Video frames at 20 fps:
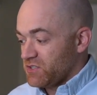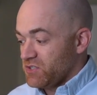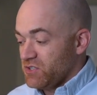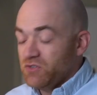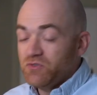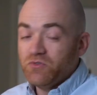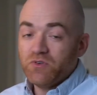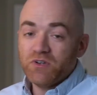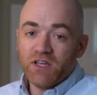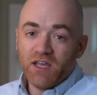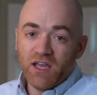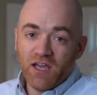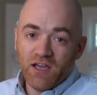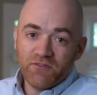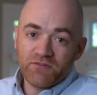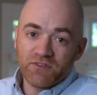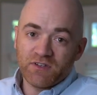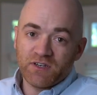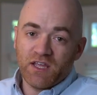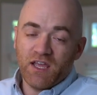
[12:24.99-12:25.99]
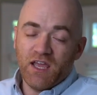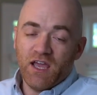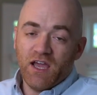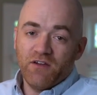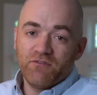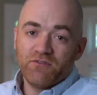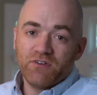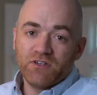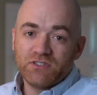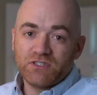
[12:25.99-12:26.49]
you would have an
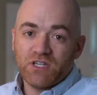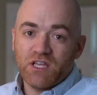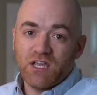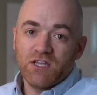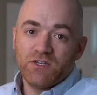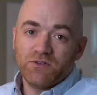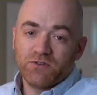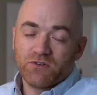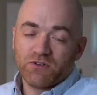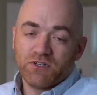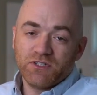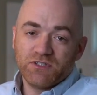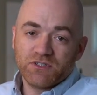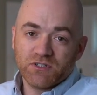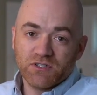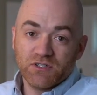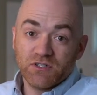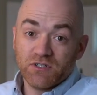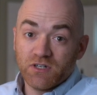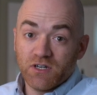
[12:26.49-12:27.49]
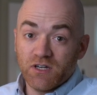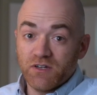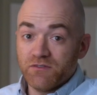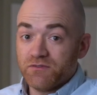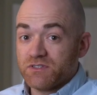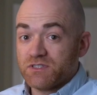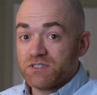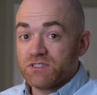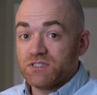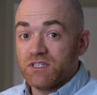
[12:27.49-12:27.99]
average annual return of
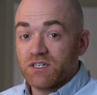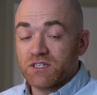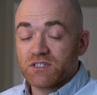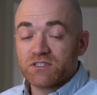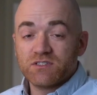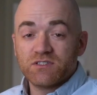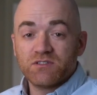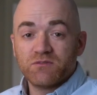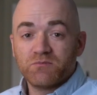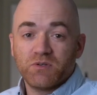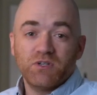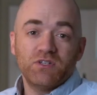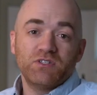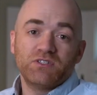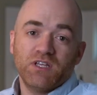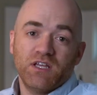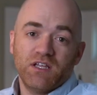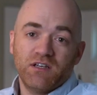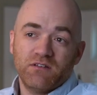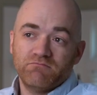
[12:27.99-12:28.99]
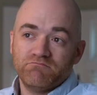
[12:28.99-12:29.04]
6%.